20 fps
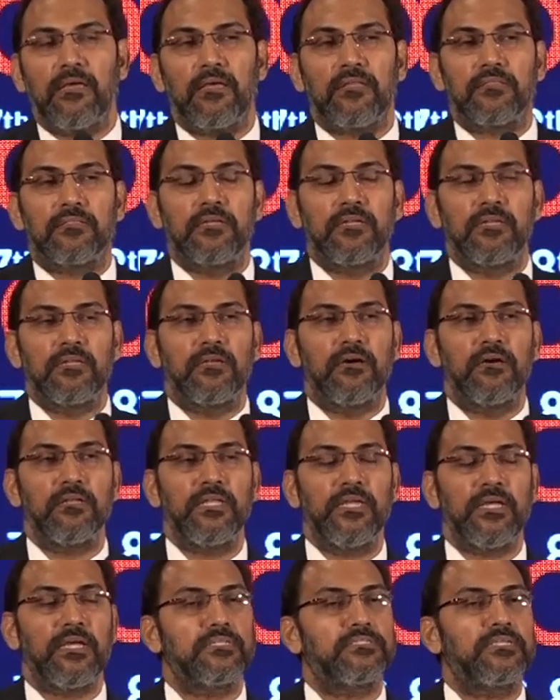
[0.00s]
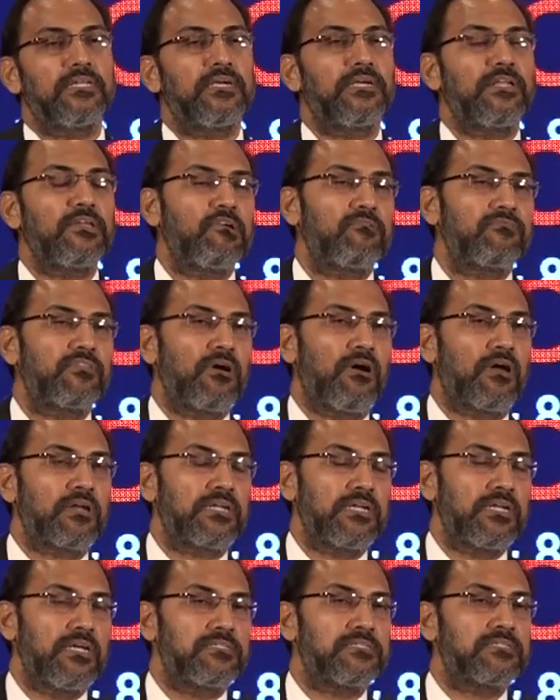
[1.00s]
The learning agility of the
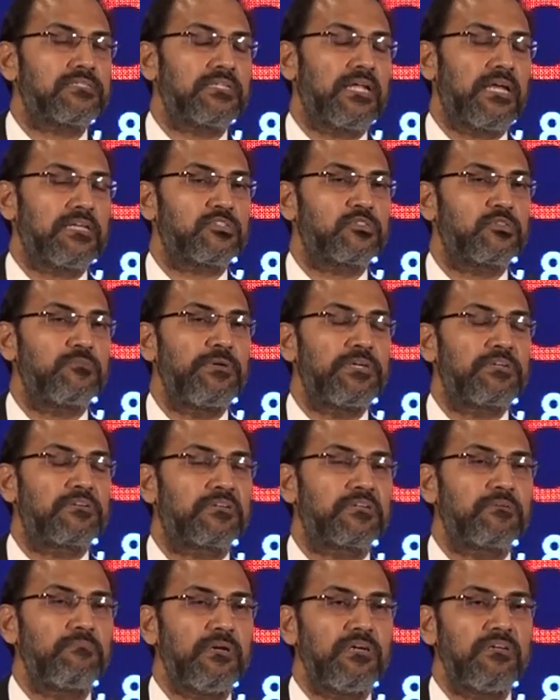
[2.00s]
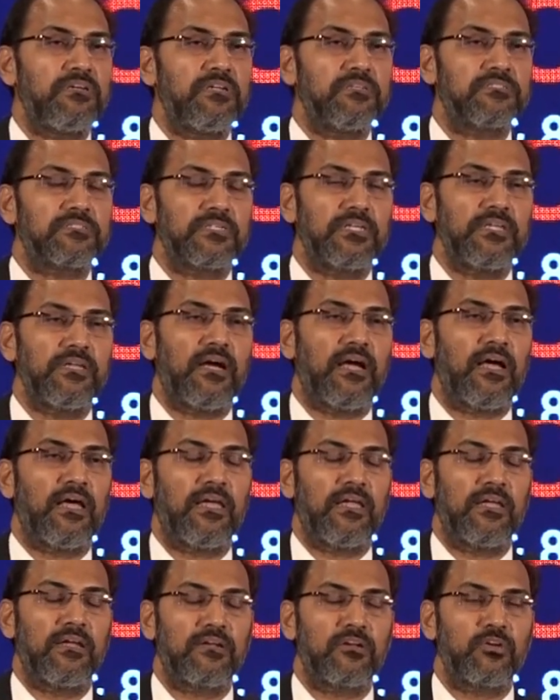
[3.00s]
organization has to be tremendously
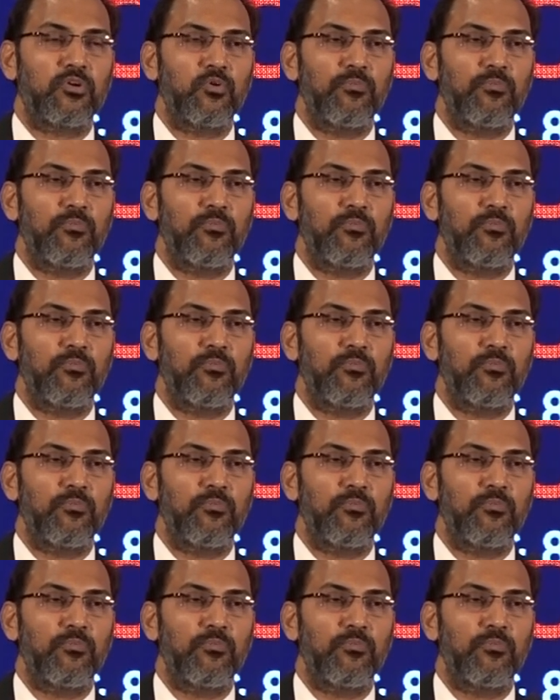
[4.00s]
high